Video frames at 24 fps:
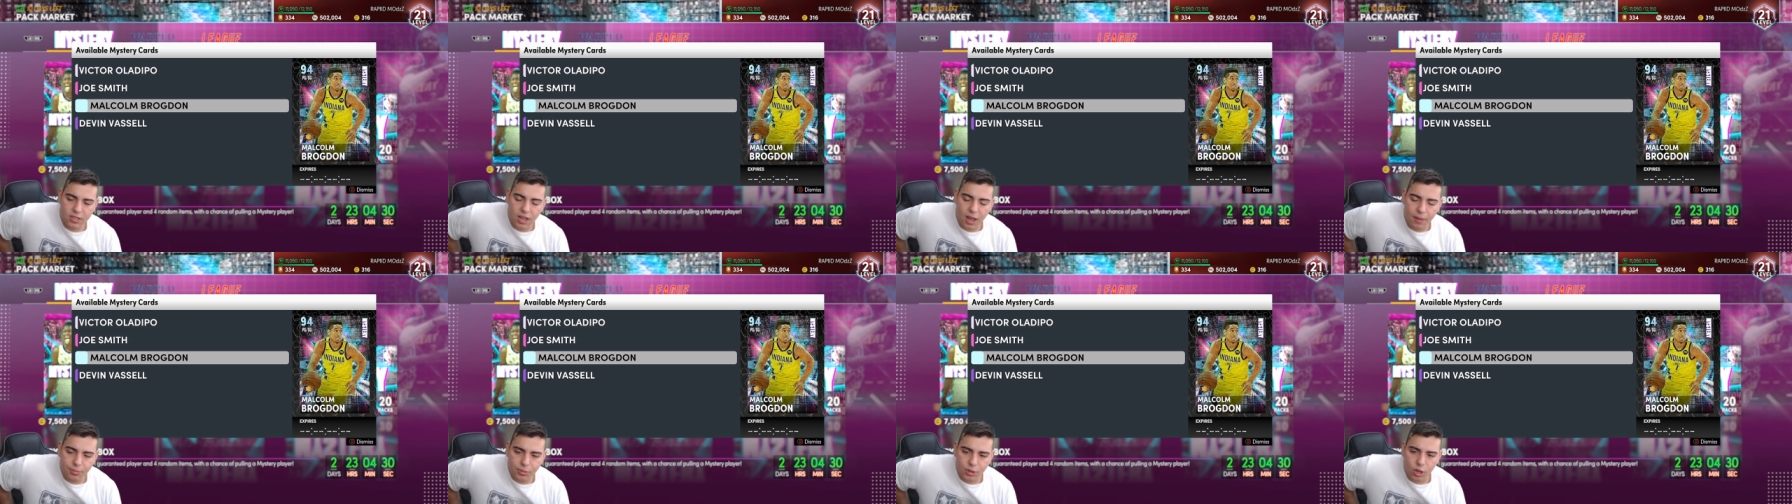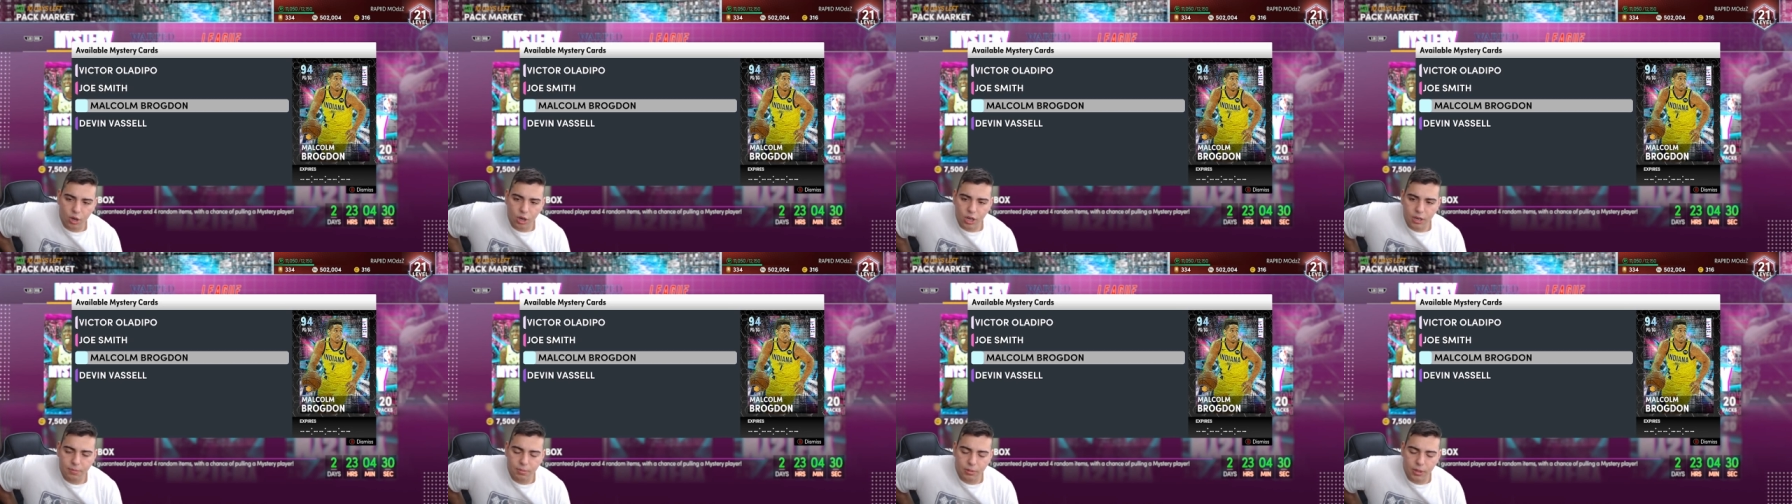top
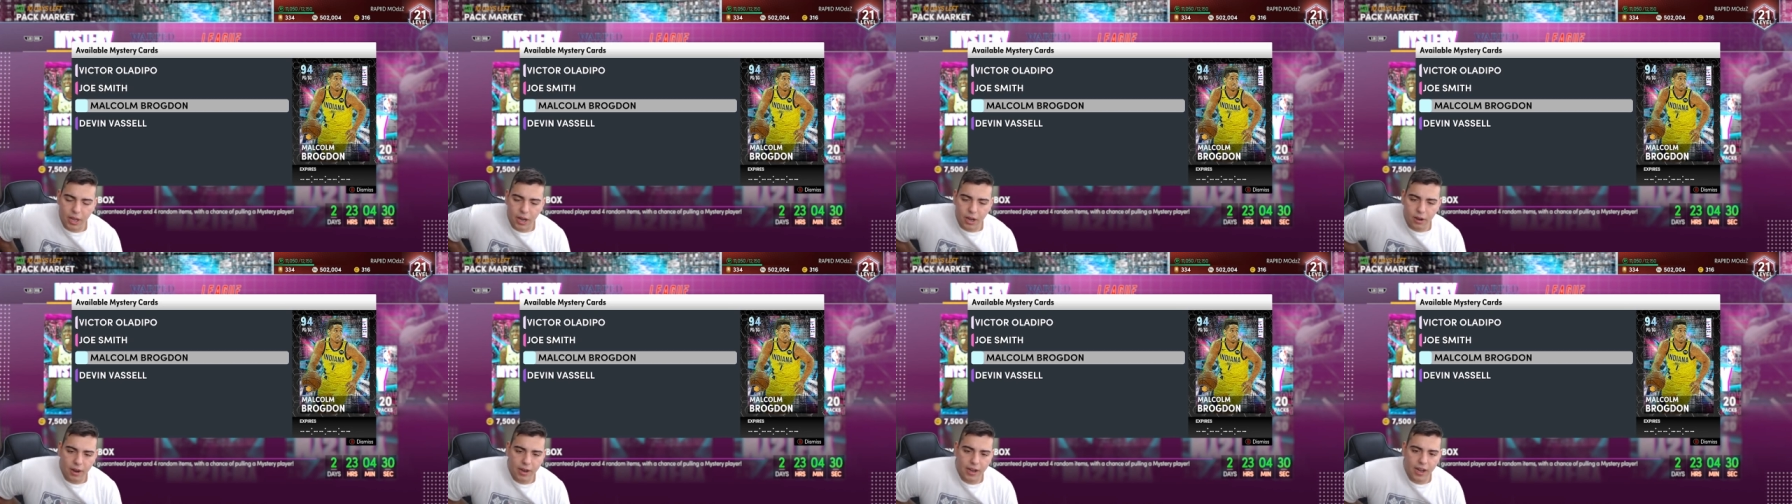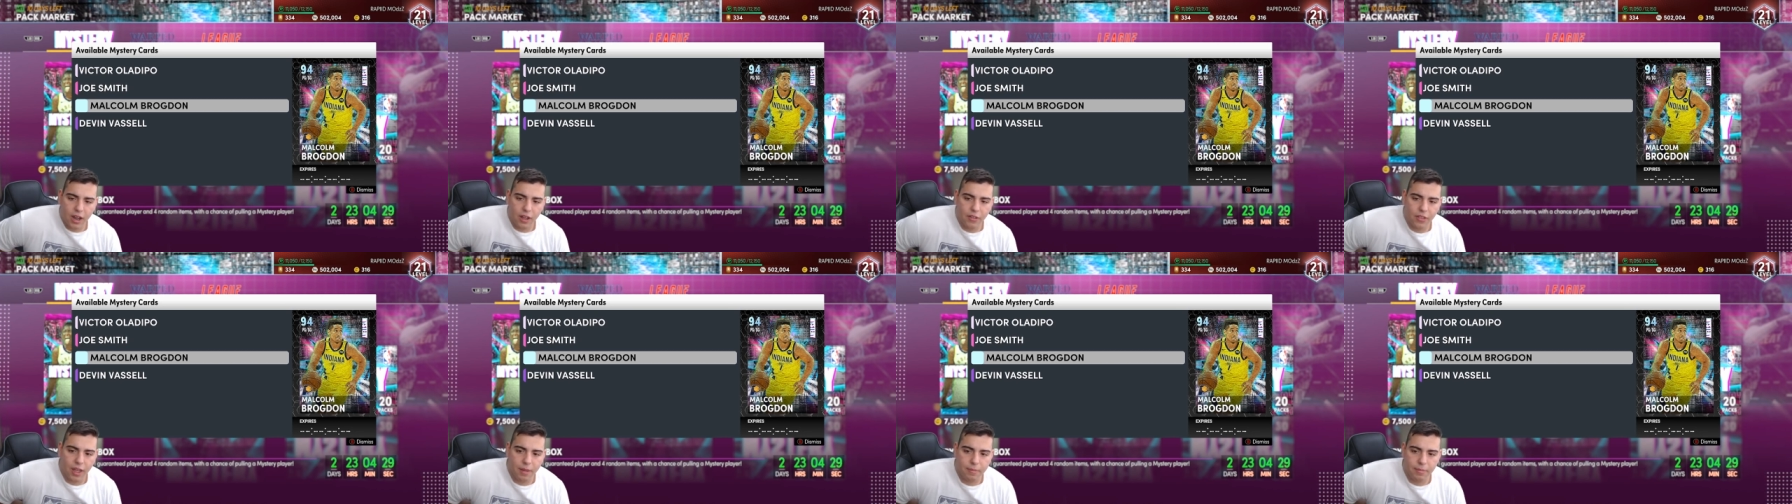30 player right
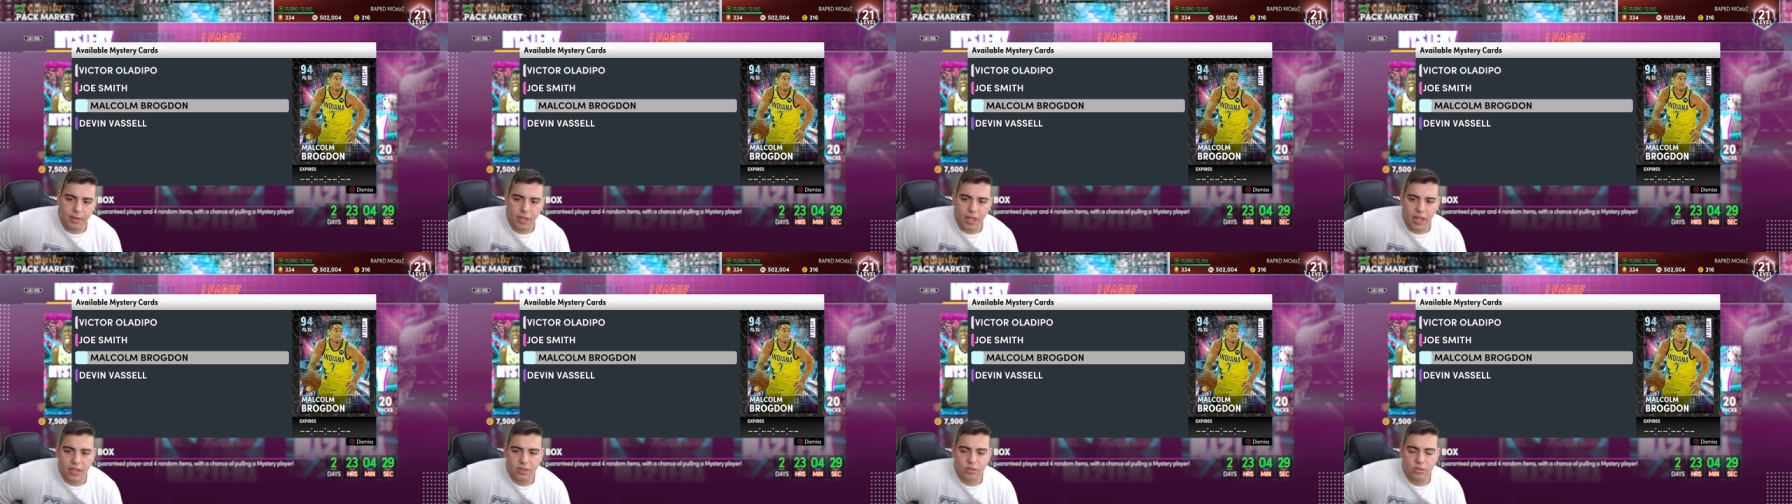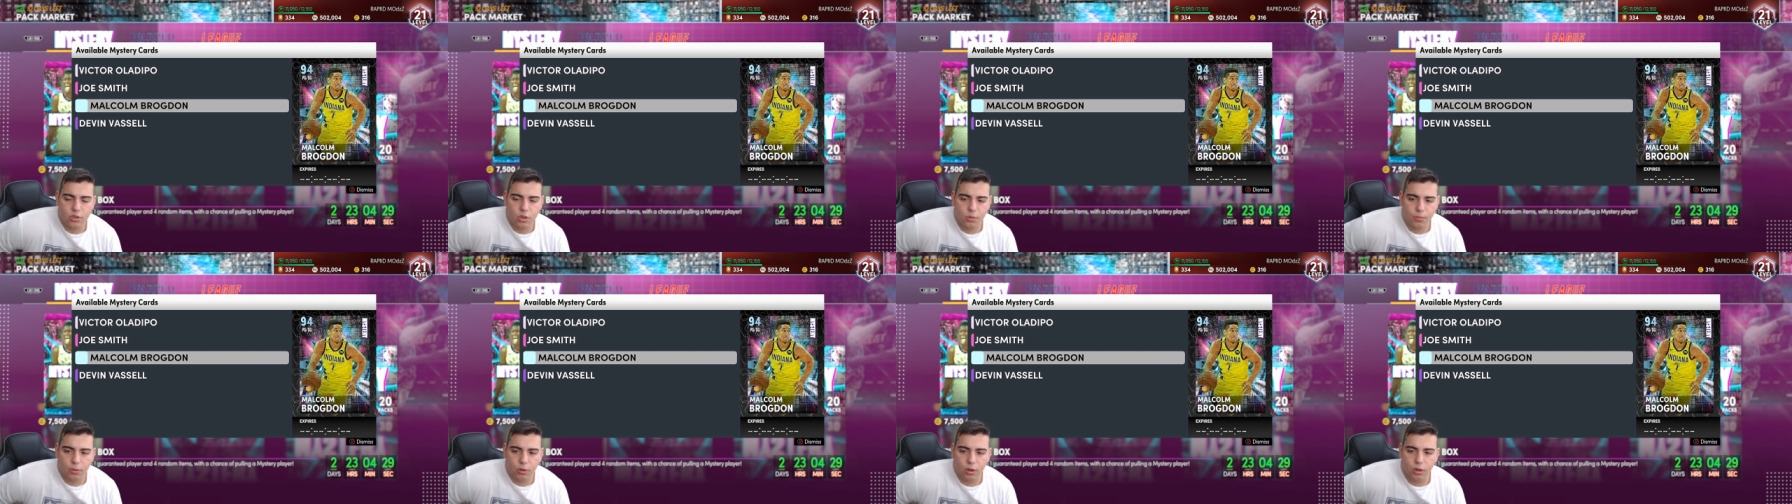now in the NBA.
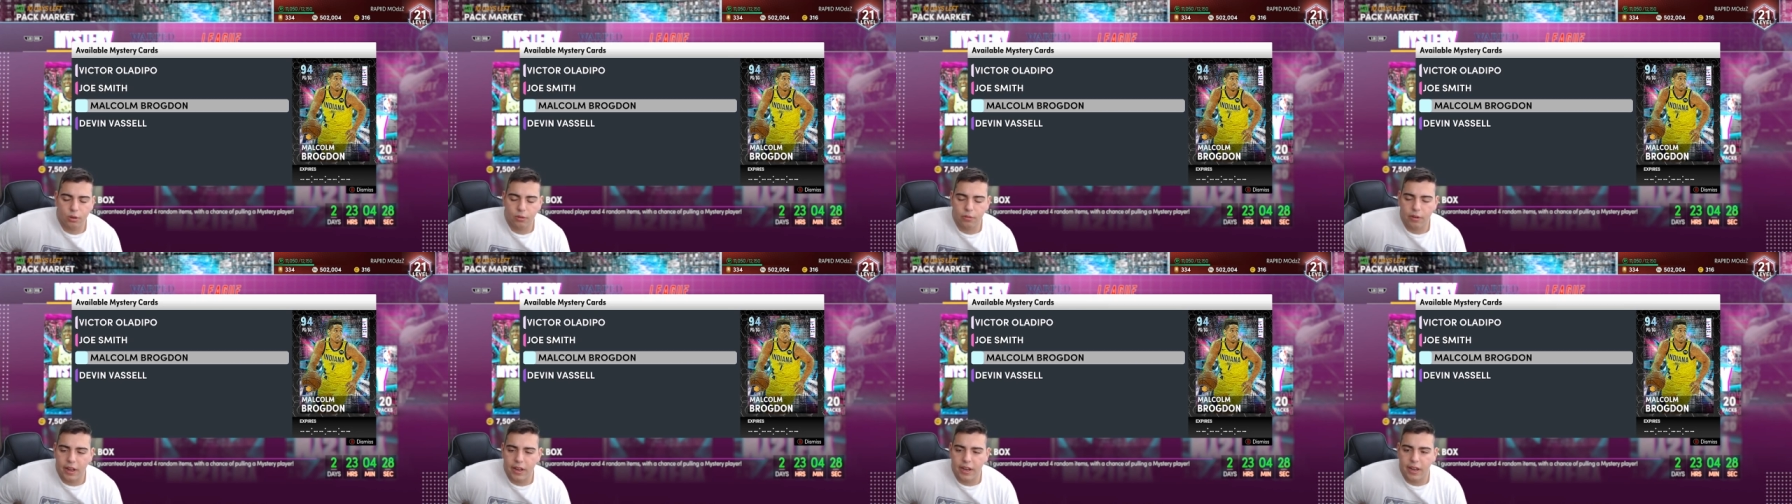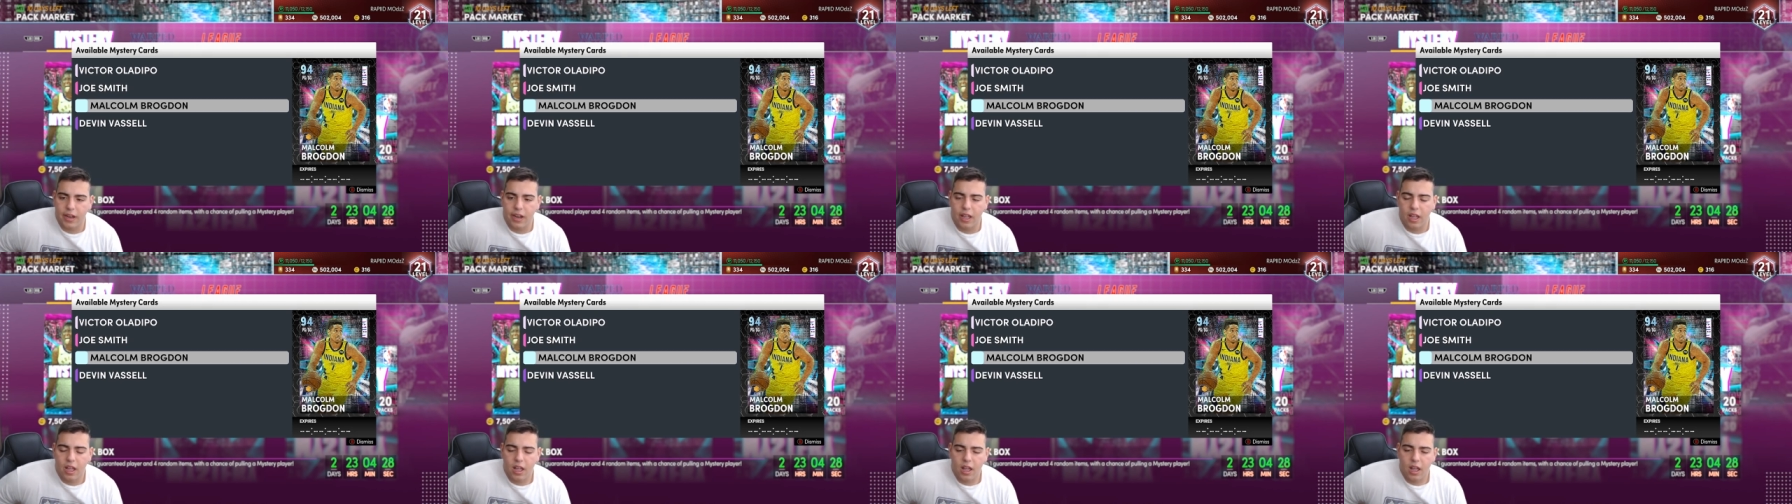Super
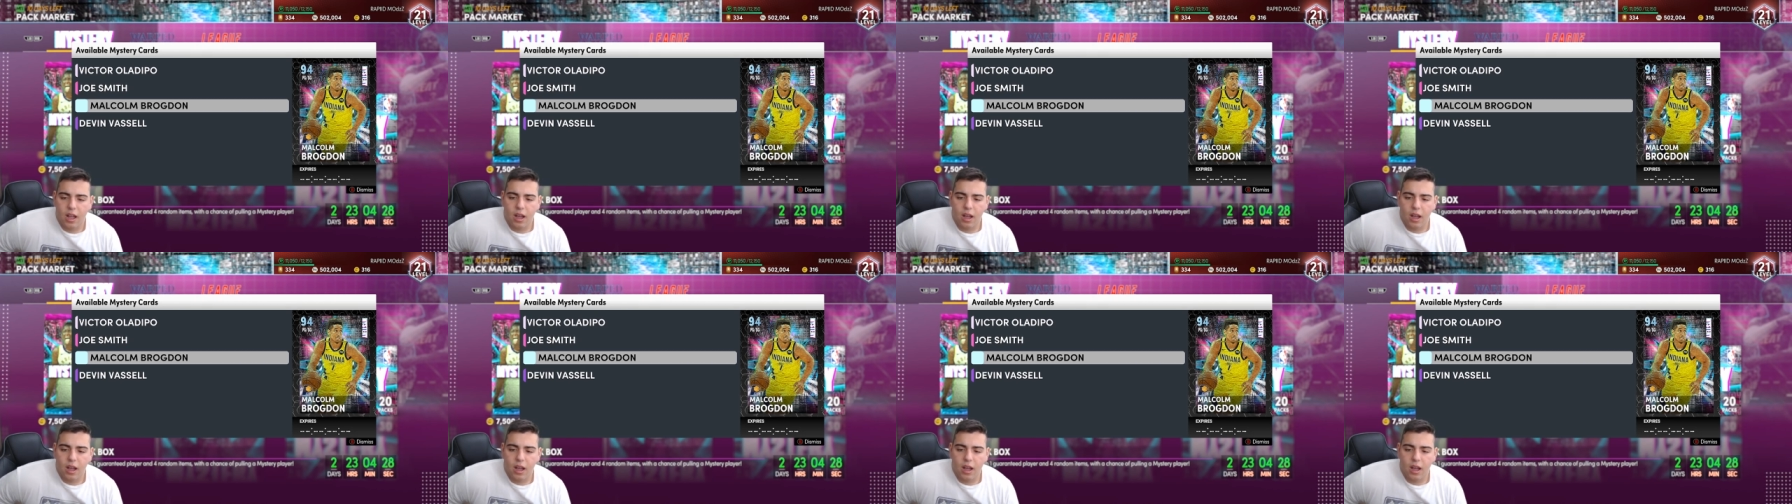underrated.